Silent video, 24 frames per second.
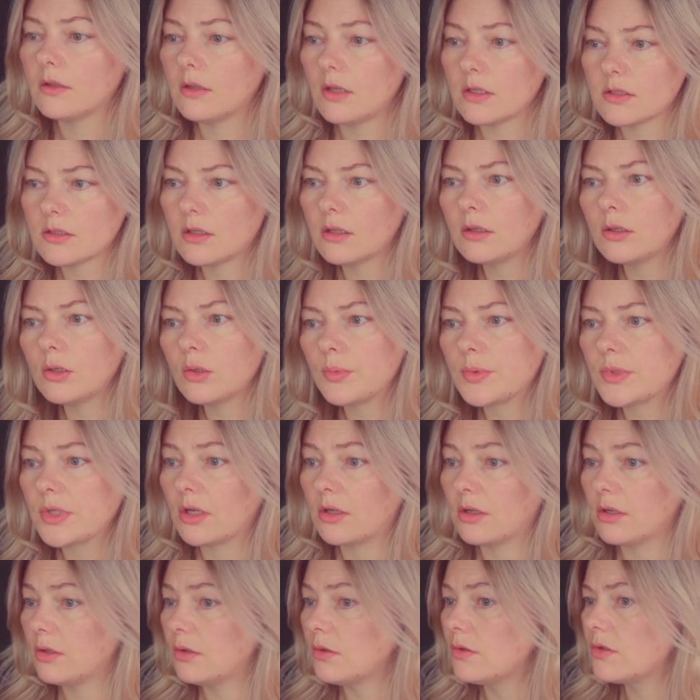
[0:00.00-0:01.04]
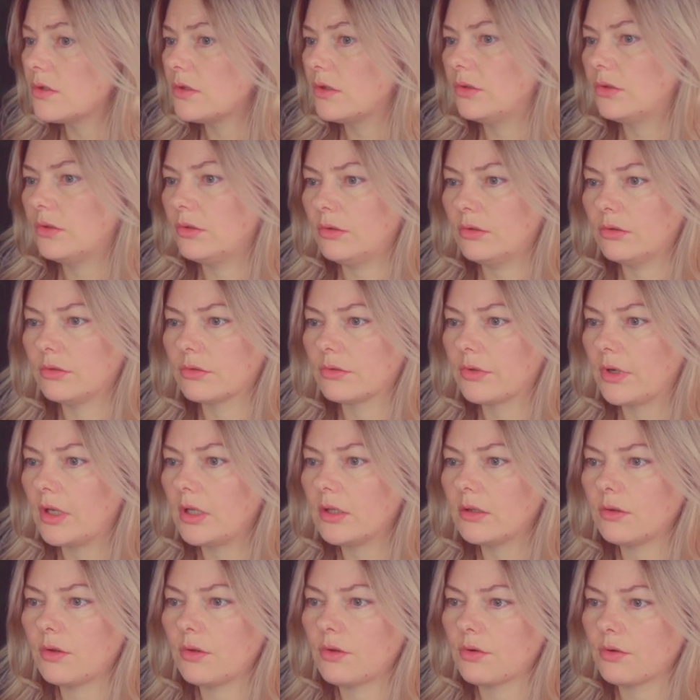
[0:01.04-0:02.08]
Nested loops are used to
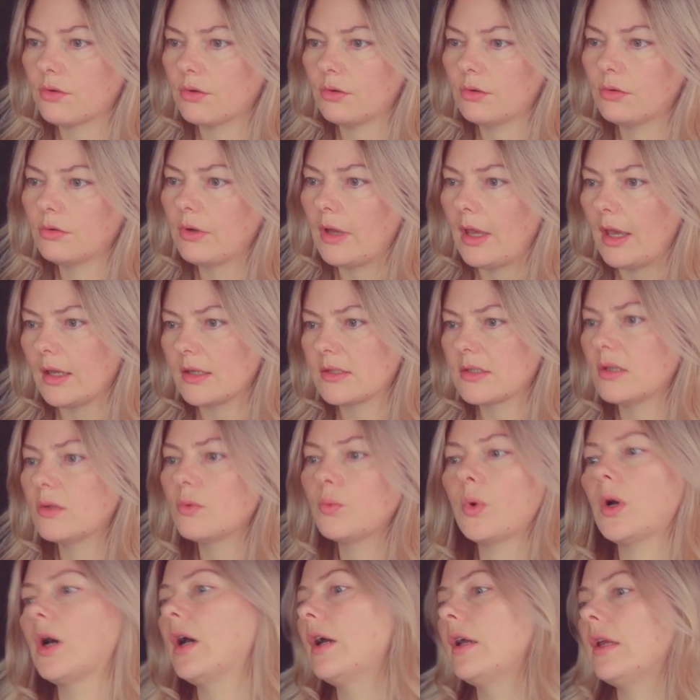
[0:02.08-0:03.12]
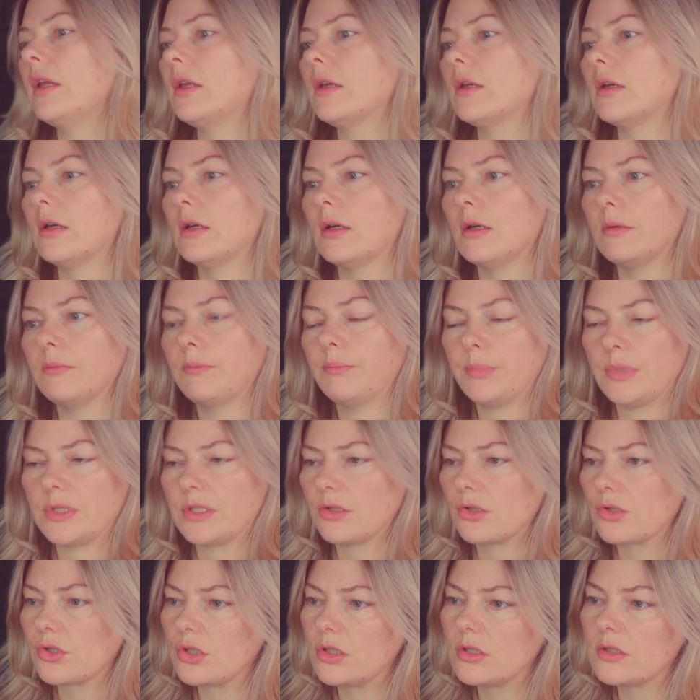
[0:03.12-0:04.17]
iterate through x and y
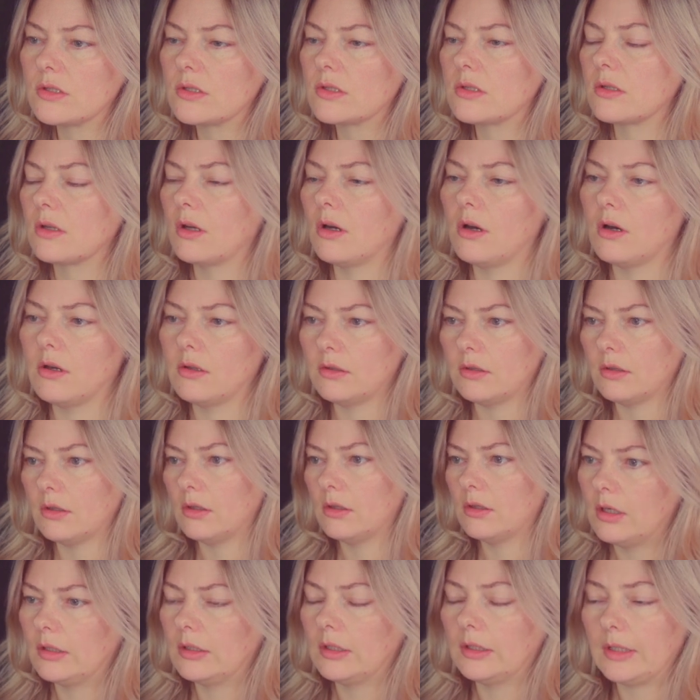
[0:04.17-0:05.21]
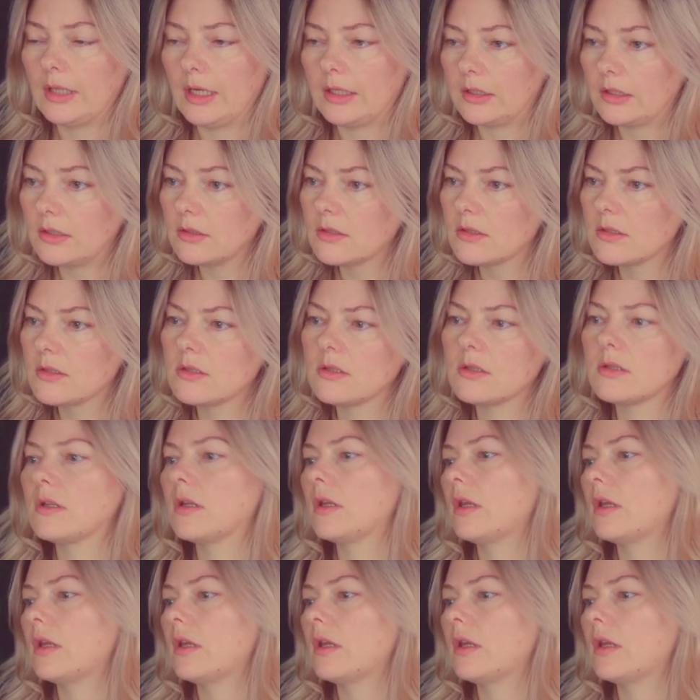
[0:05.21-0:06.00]
positions on the lattice.